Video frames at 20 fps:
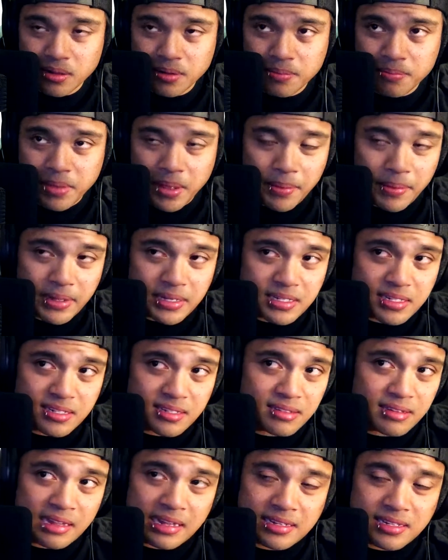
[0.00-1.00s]
Maybe
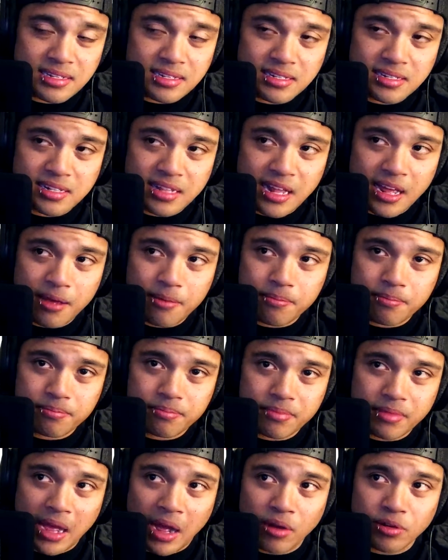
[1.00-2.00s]
it's just
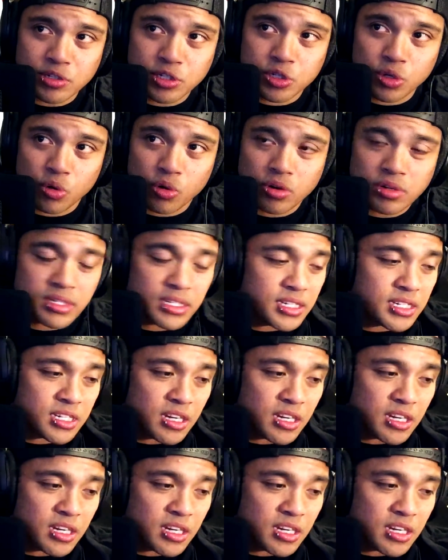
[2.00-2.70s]
them outdoorsy